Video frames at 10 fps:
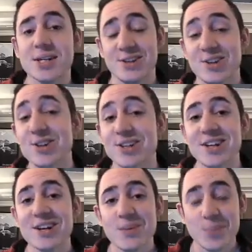good
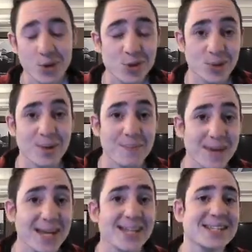because what it
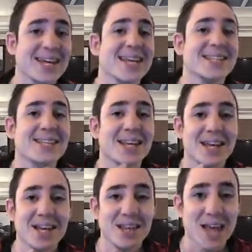means is
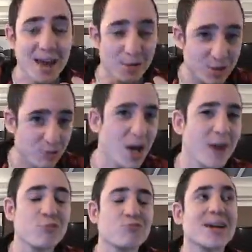it kind
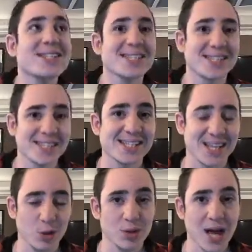of raises the
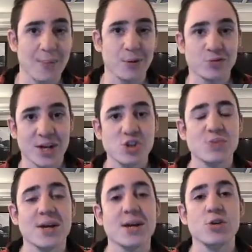skill cap of Trench a
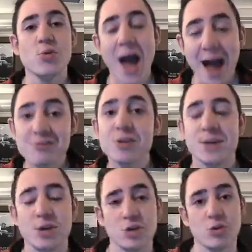bit. You have to be
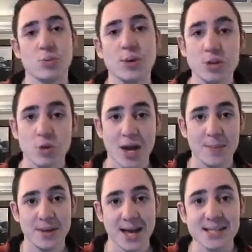good with your
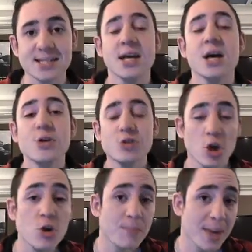APS to
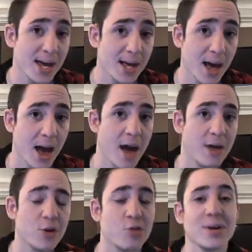make the
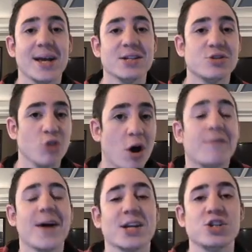grenades not
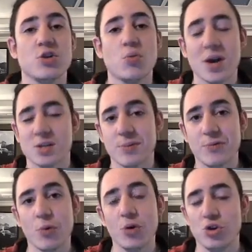affect you, whereas
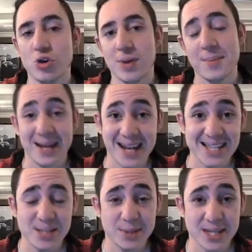before you could be a bit lazy
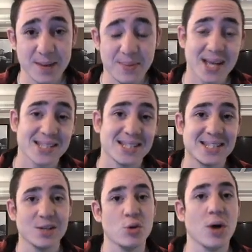with the APS and
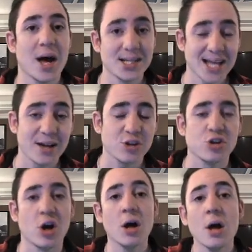still tank a
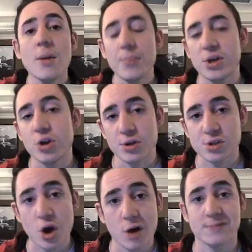shot because
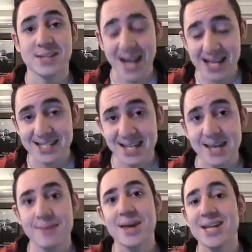of tenacity.
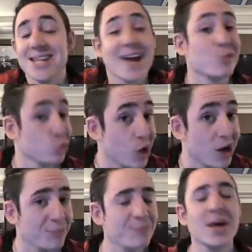Now you can't,
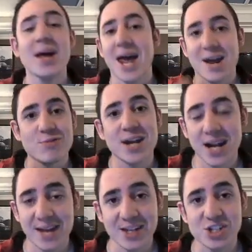and I really like
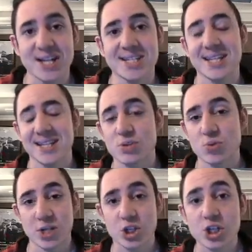that change. I think that's
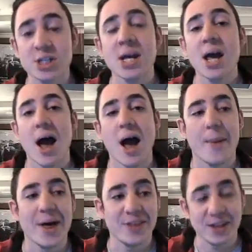really good. I
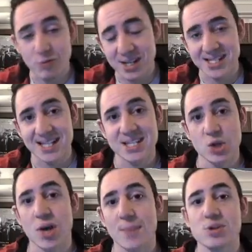think raising the skill
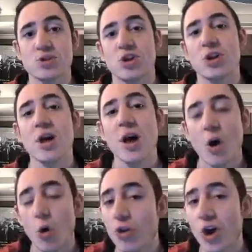cap is good.
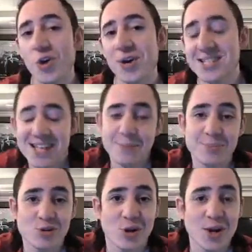Although, is that
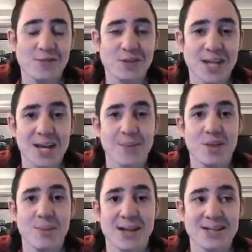strong enough to take him out of the
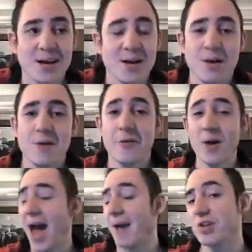meta? For
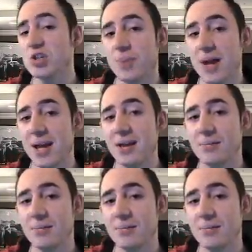average play,